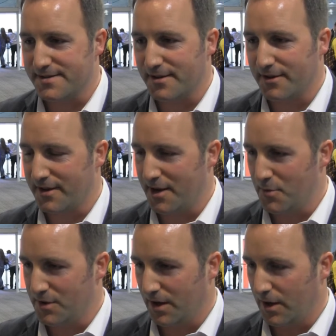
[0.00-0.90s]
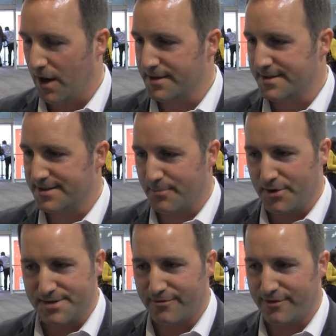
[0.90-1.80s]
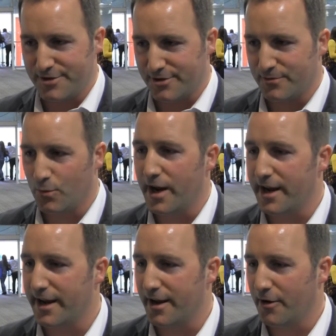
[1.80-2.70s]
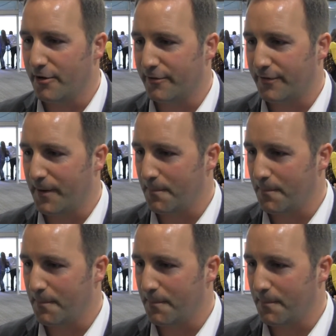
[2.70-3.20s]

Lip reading: so that they were the lightest, most efficient way of